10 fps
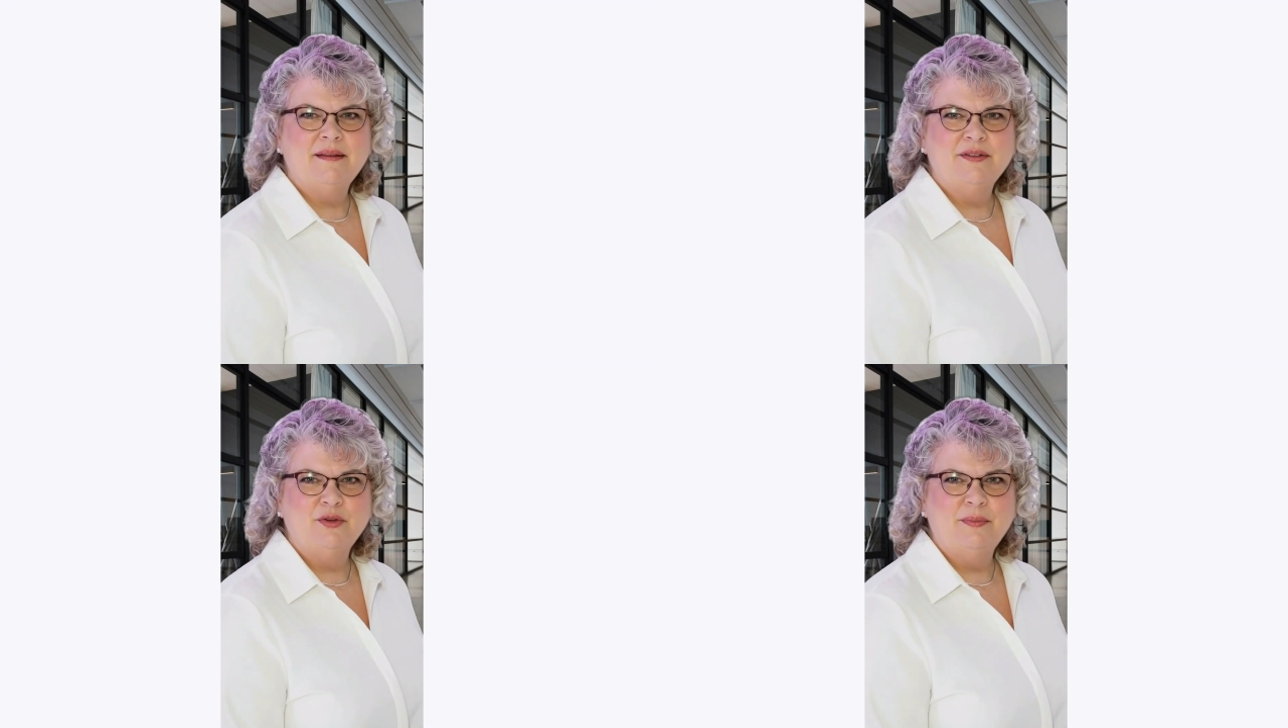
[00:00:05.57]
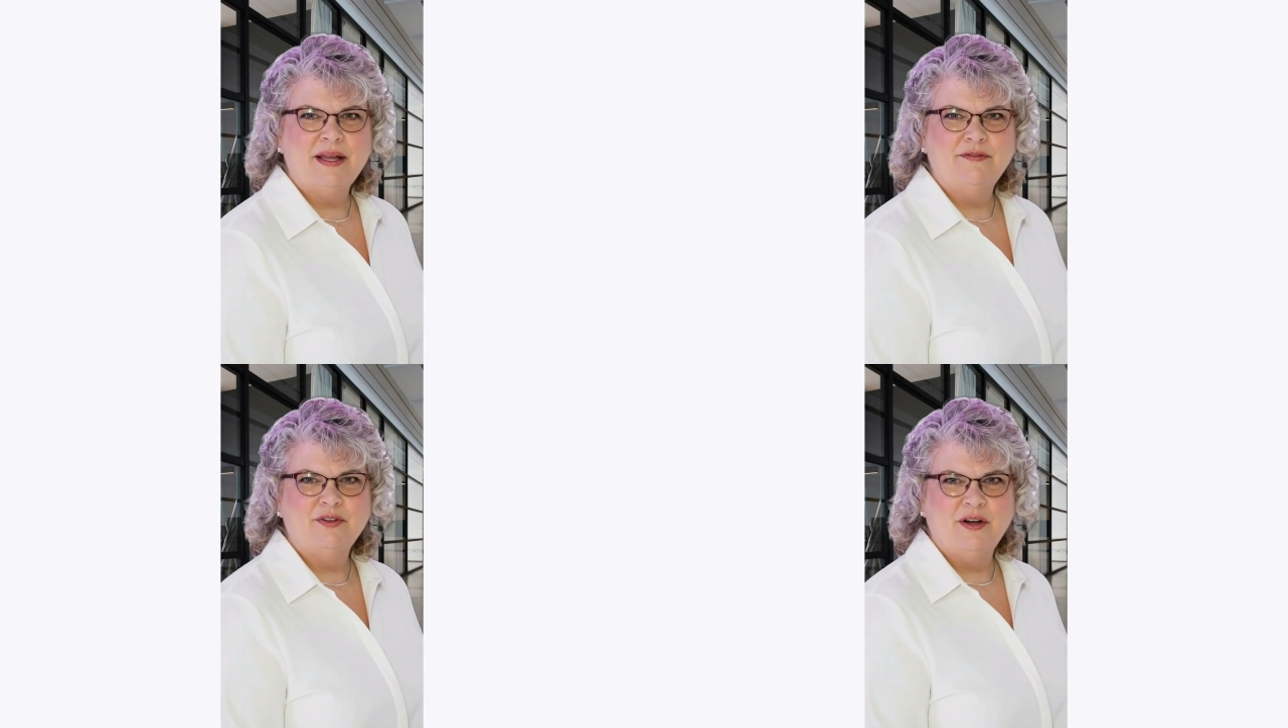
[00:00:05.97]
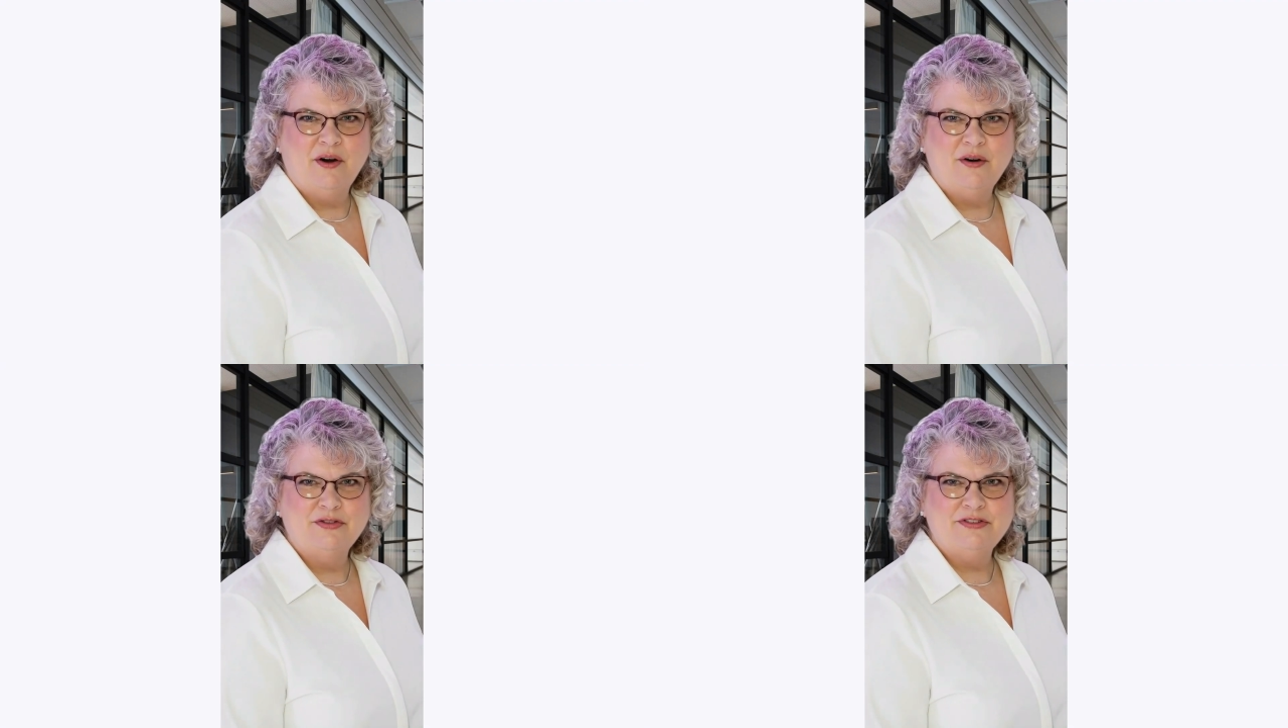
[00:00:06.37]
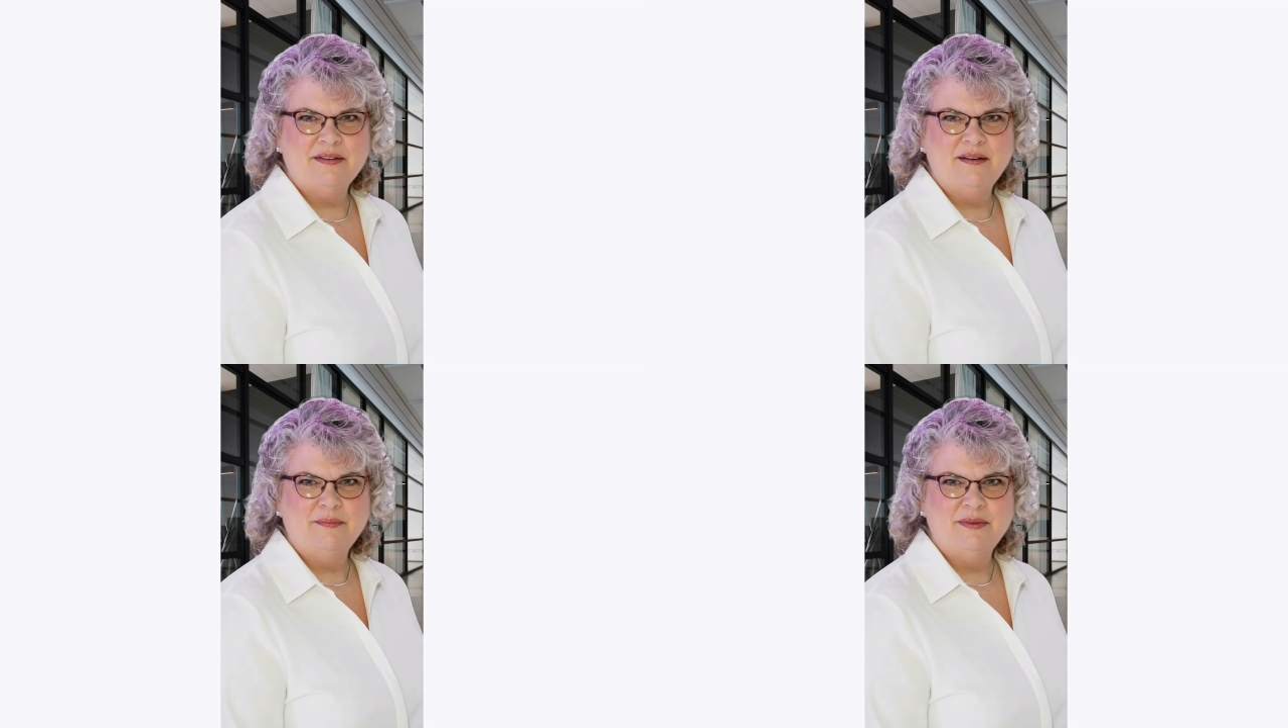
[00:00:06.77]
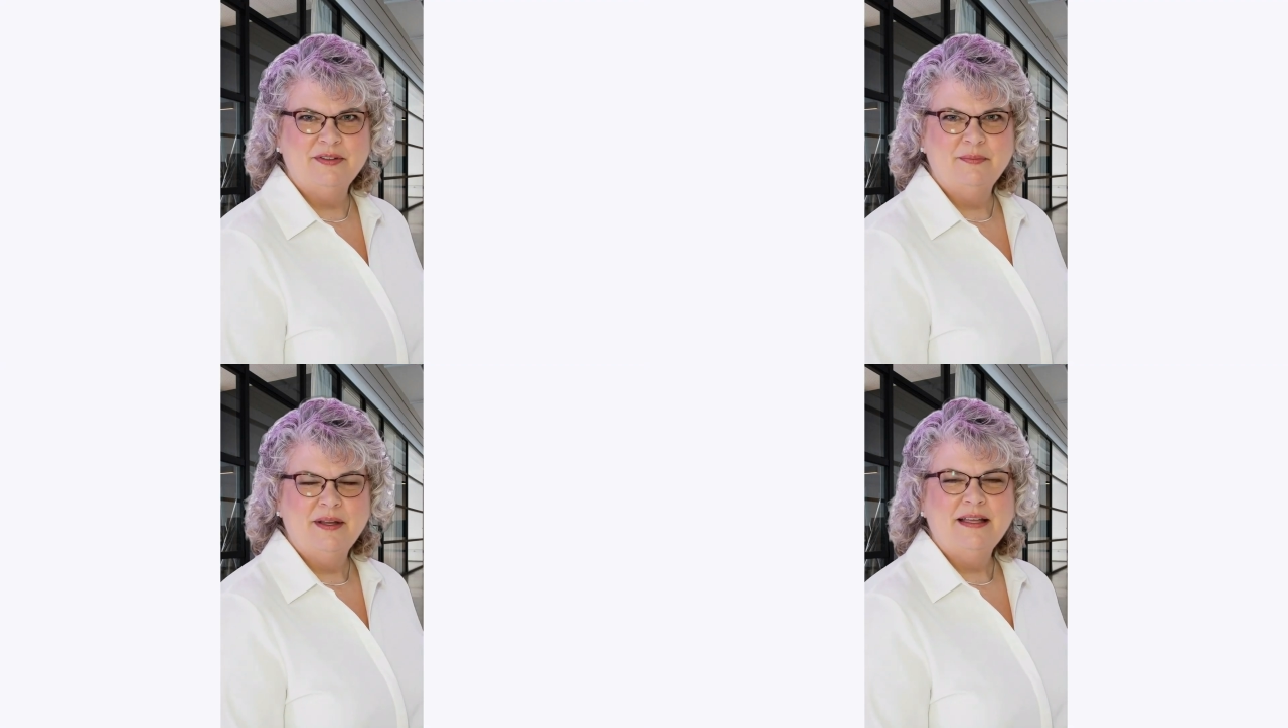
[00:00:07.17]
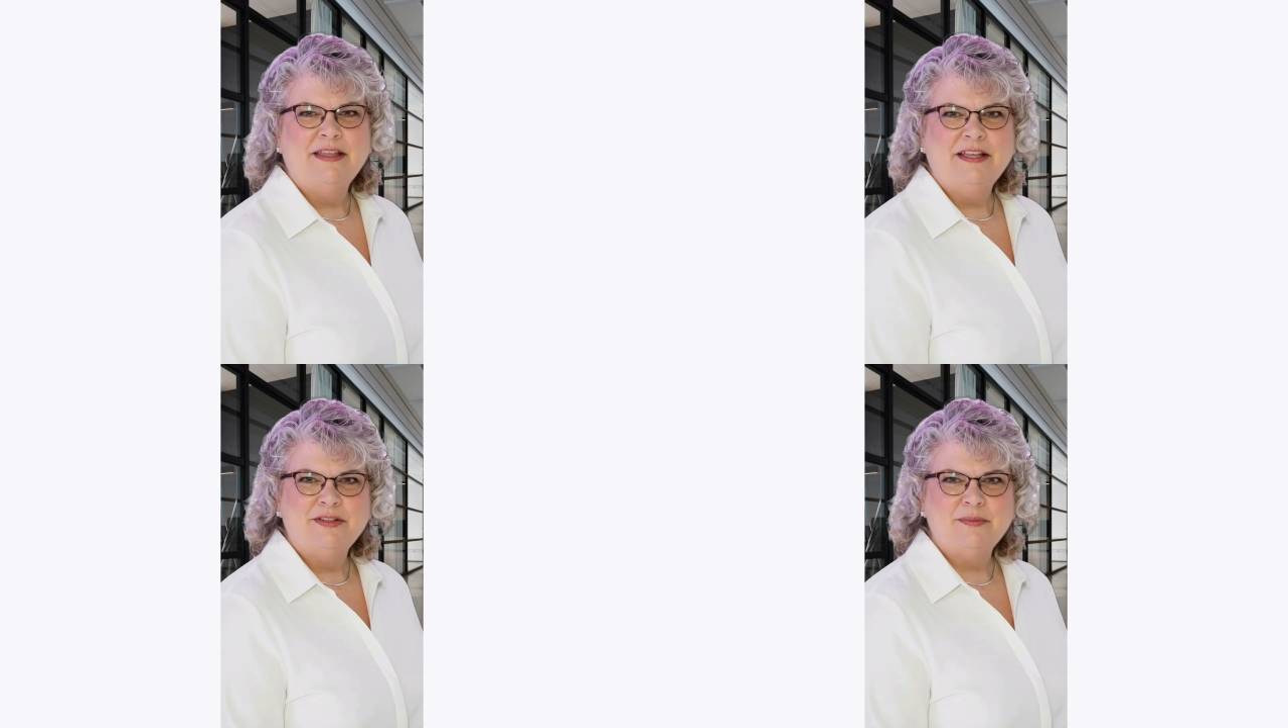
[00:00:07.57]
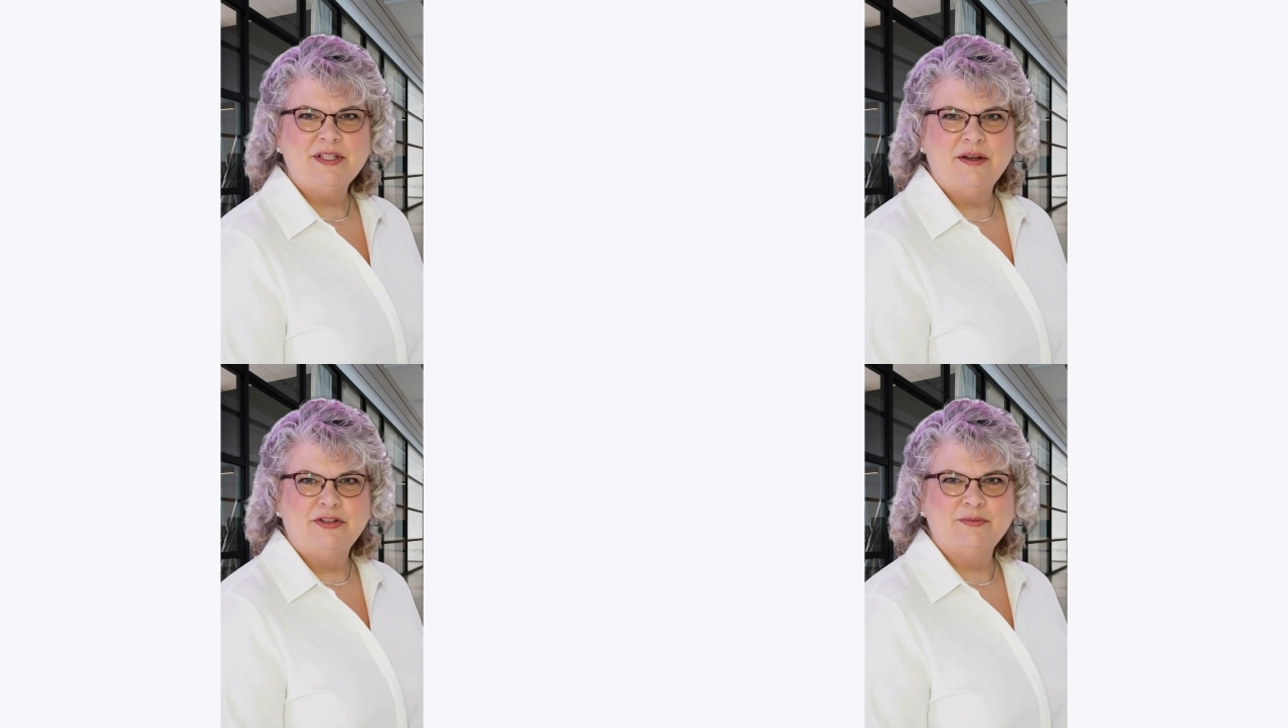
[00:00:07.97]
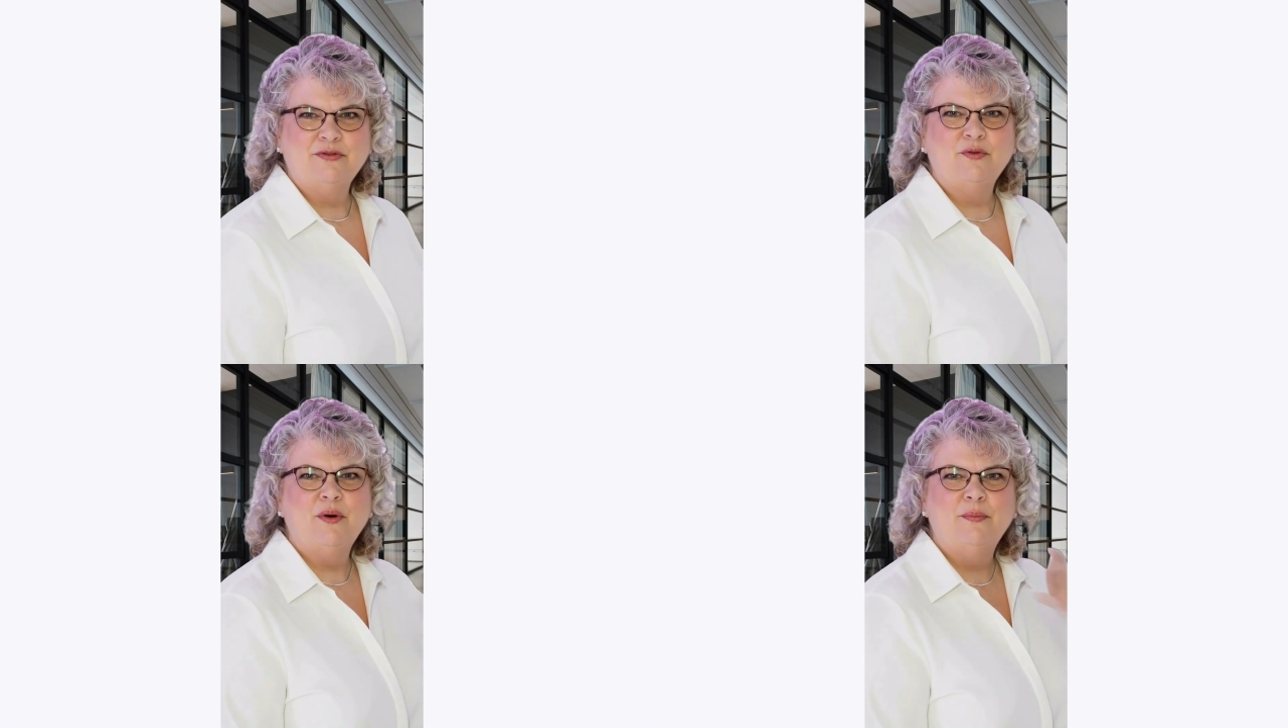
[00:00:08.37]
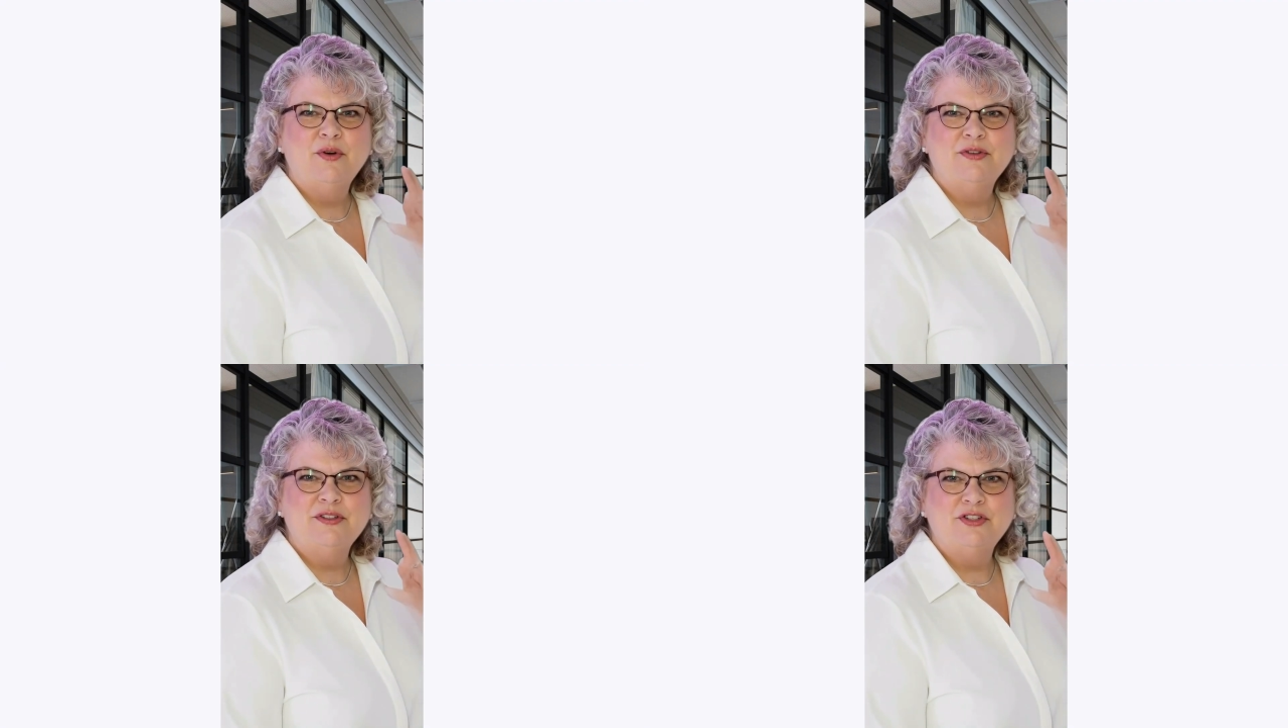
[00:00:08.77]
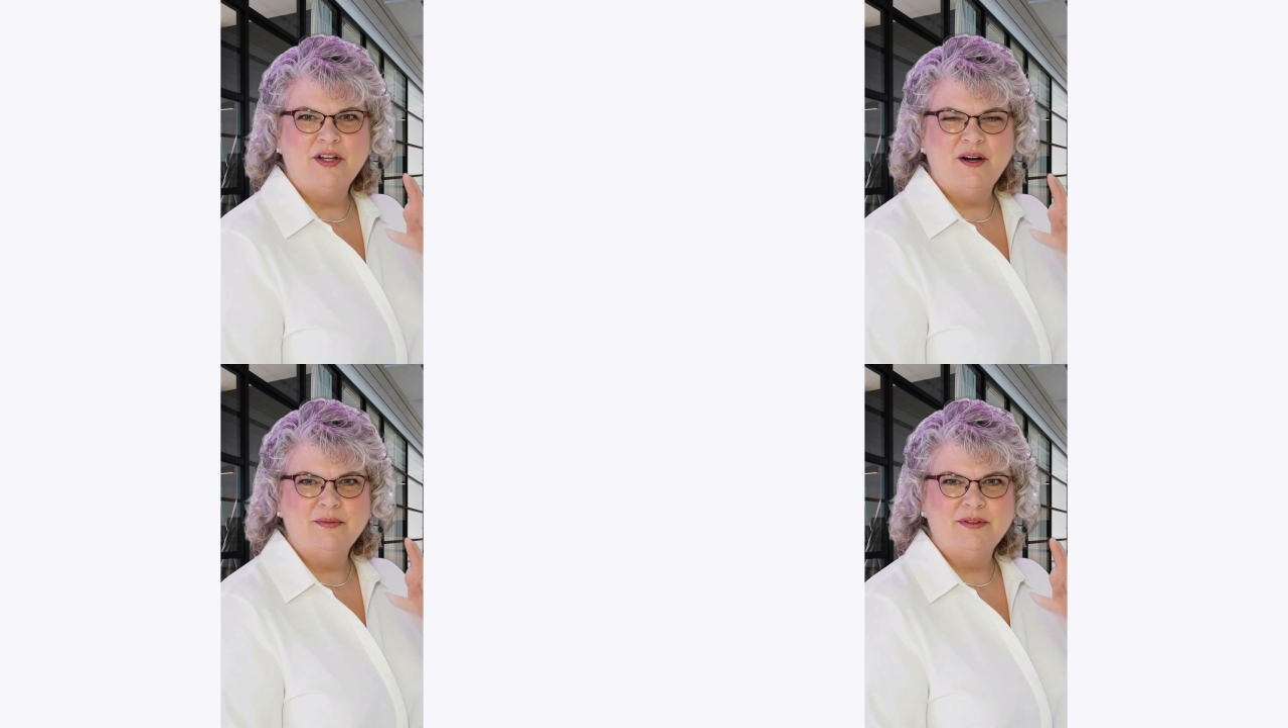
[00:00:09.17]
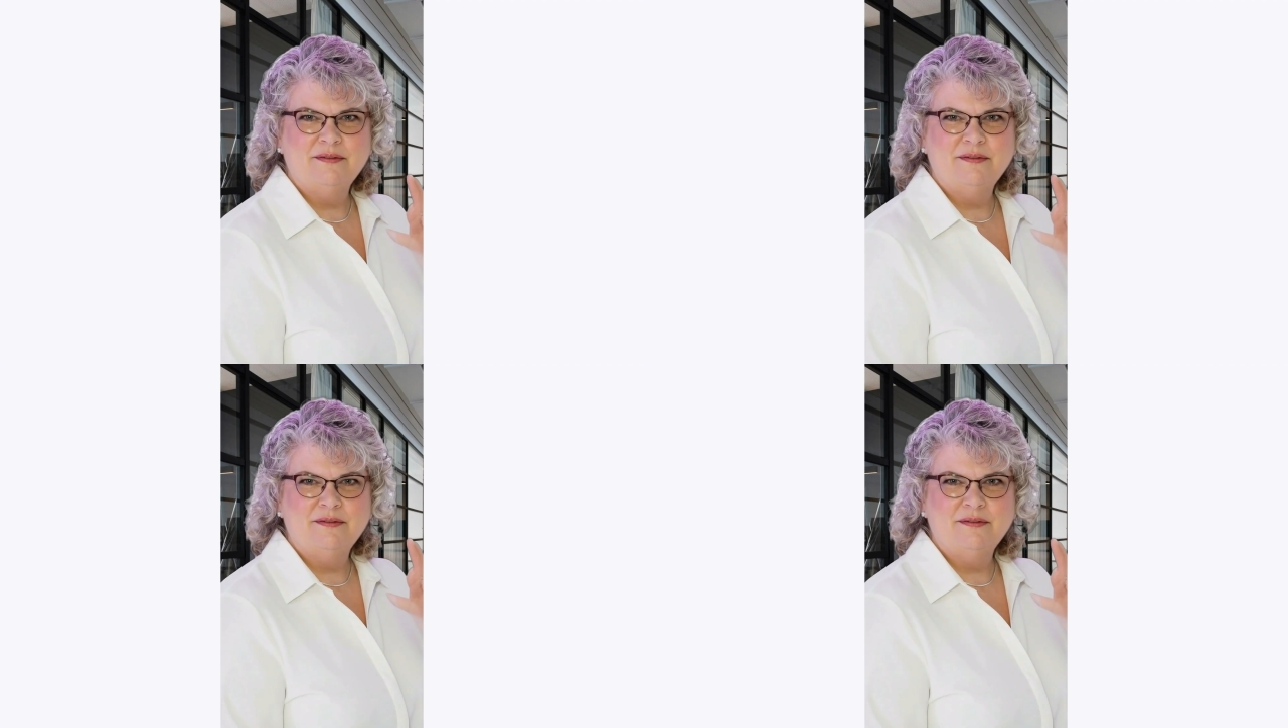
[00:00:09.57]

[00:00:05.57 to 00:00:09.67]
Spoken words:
You pay for calls, but the money disappears before a booked job.